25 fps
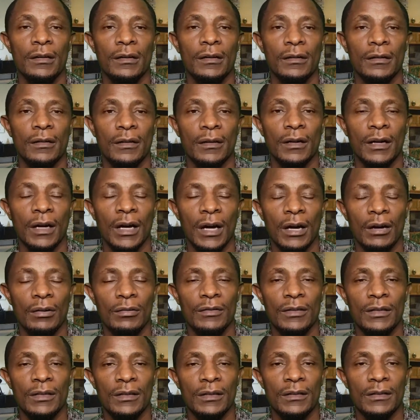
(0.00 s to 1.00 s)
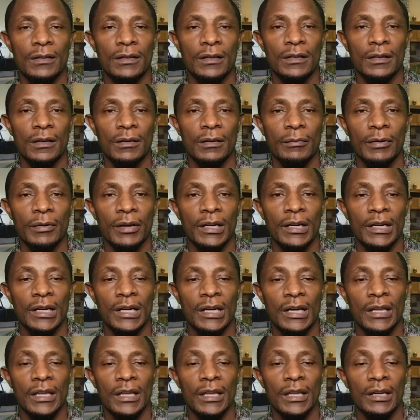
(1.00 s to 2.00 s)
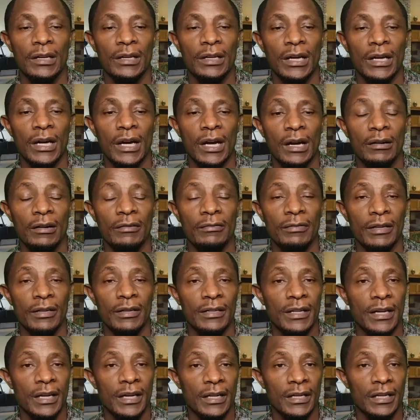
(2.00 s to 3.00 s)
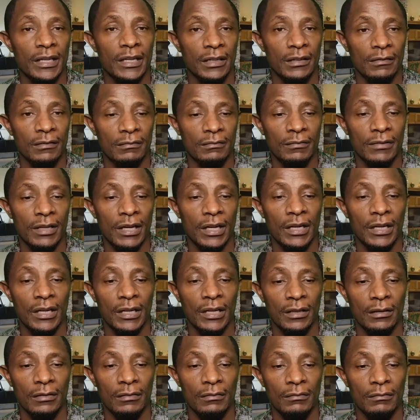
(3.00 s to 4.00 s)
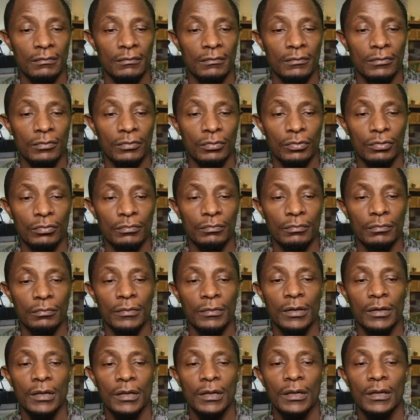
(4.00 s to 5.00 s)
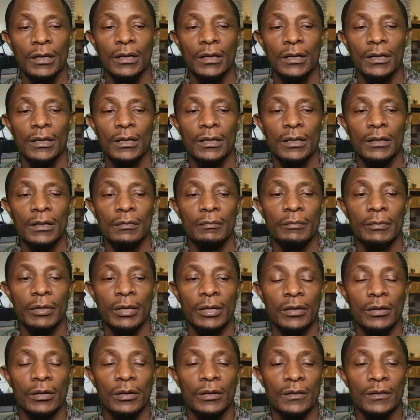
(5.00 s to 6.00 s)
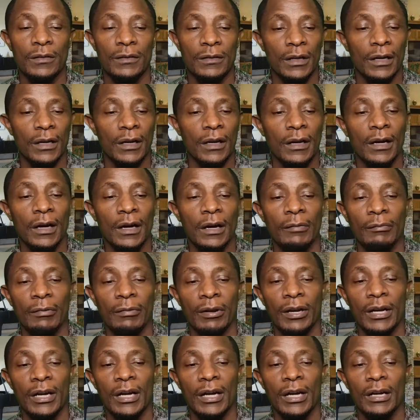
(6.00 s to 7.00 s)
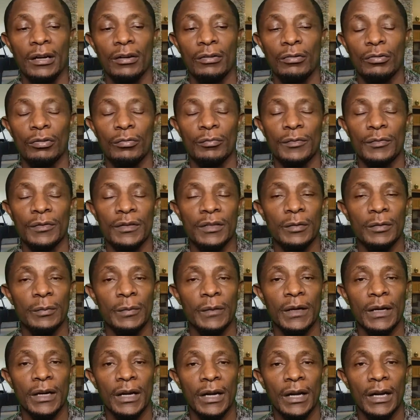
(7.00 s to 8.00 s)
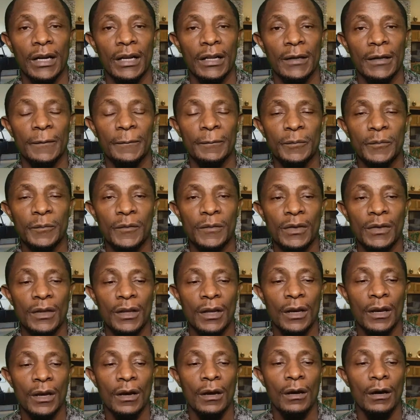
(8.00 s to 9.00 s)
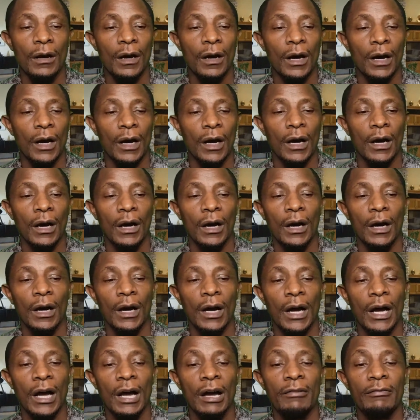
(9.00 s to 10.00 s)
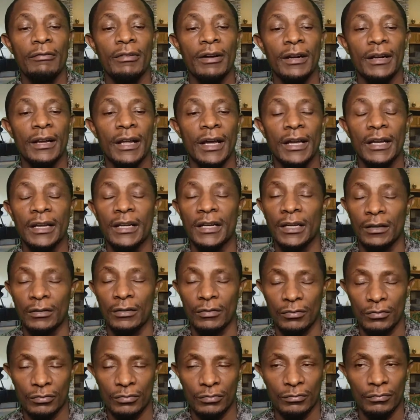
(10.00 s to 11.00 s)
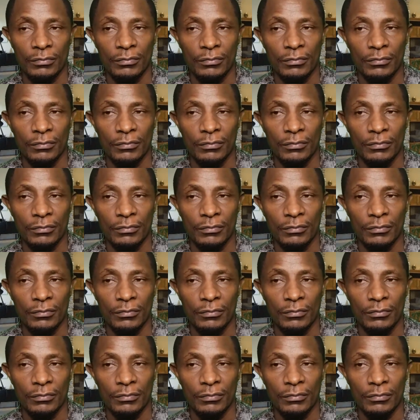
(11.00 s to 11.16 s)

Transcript: houses in America, they have a dining room because American homes typically have a dining room,